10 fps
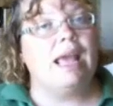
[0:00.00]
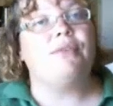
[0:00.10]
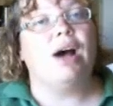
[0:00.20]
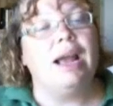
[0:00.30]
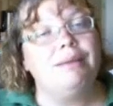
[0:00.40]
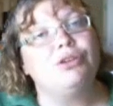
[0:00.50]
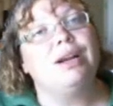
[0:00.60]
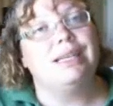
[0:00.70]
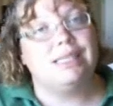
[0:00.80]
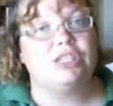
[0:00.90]
If I'm
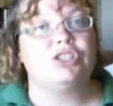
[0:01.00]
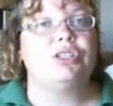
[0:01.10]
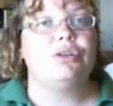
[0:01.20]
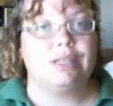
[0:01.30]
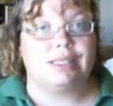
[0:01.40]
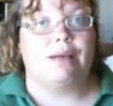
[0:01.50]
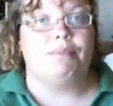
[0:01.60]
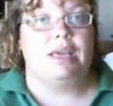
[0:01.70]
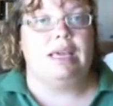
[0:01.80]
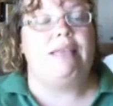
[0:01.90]
trying to teach a student
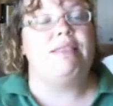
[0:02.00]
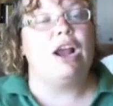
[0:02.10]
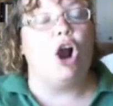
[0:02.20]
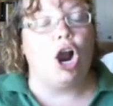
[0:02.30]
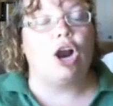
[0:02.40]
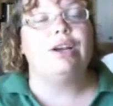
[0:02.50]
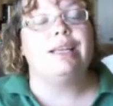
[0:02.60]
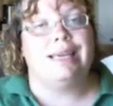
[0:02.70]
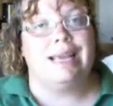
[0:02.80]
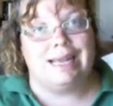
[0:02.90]
something and they aren't
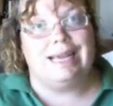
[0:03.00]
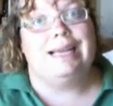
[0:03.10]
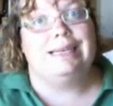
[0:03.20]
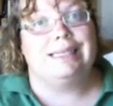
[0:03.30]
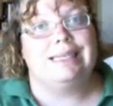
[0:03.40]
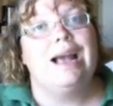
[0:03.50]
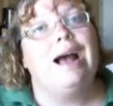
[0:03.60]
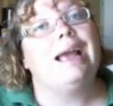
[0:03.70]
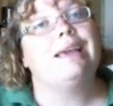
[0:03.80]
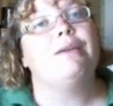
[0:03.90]
getting it,
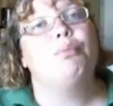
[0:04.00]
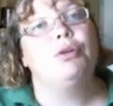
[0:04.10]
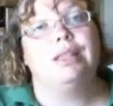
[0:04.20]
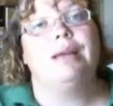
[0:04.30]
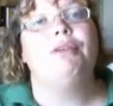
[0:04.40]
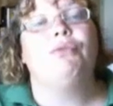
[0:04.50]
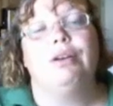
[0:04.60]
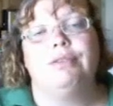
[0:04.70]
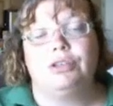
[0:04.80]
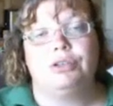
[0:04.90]
I can put them in
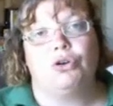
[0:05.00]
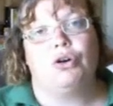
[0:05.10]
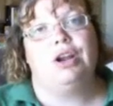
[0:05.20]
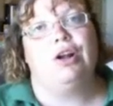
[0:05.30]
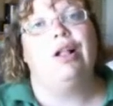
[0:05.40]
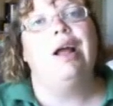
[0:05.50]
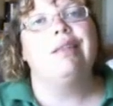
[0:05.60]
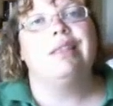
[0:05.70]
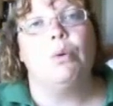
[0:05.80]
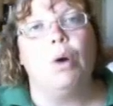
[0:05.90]
front of a tutorial,
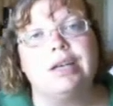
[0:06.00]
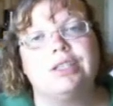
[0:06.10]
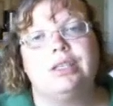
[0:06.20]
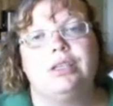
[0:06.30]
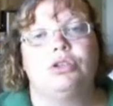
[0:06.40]
they watch the